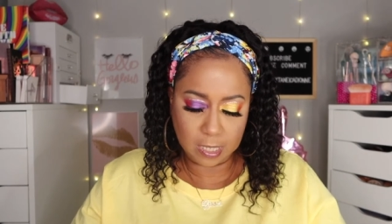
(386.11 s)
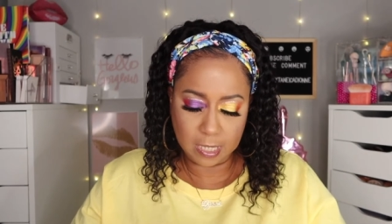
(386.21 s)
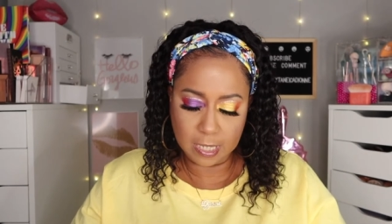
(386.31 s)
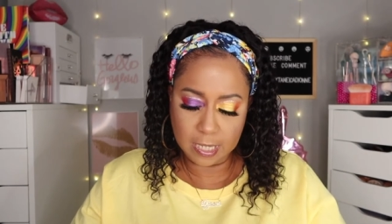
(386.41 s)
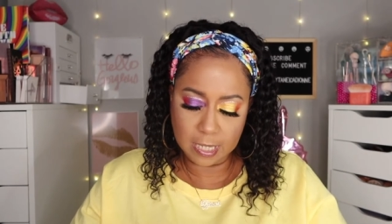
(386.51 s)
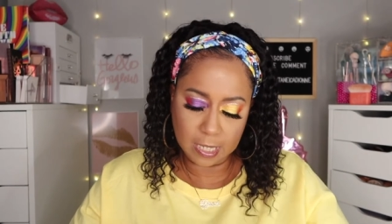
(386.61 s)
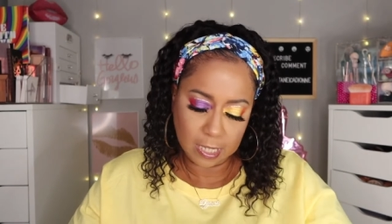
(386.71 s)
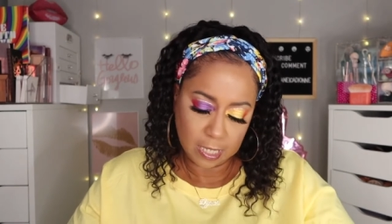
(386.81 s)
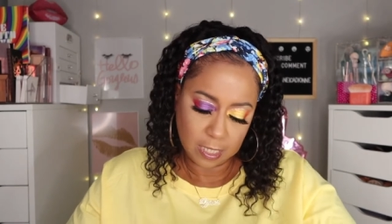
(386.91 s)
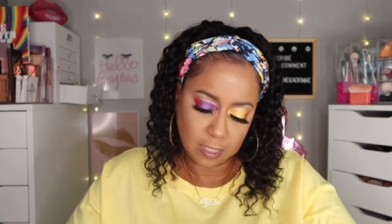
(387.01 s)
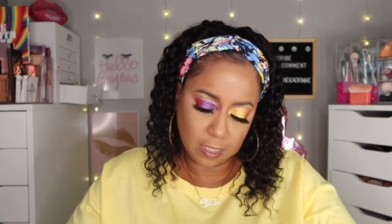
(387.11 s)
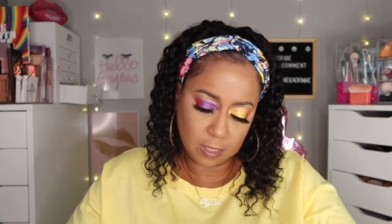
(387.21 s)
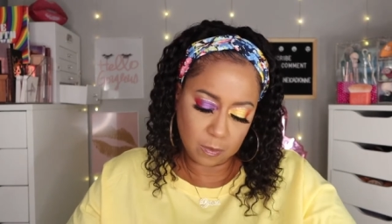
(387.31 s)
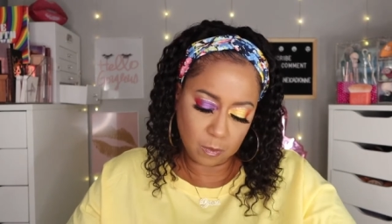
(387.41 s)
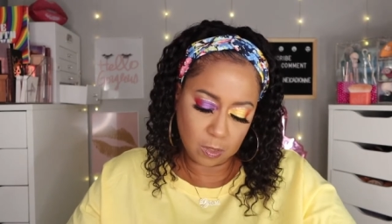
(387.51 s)

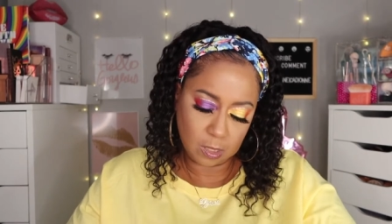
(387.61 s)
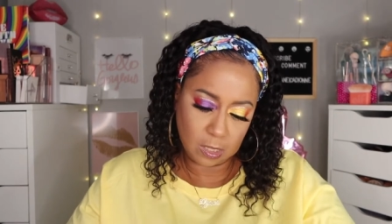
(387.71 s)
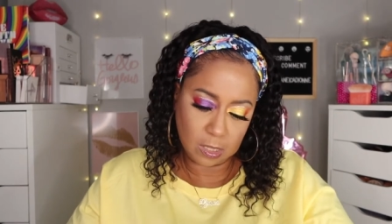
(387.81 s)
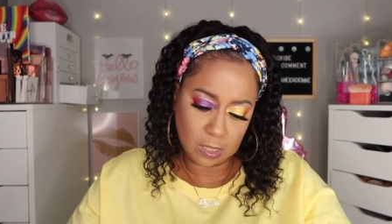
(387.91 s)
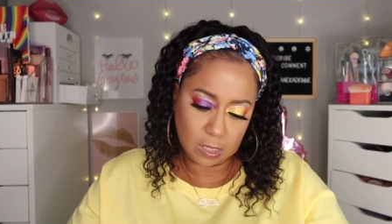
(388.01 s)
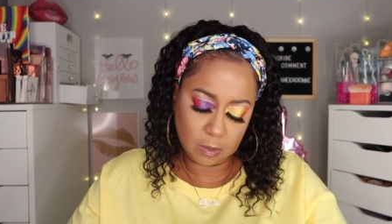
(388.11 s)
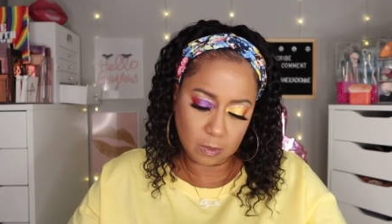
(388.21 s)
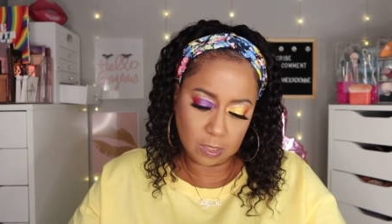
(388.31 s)
this one is,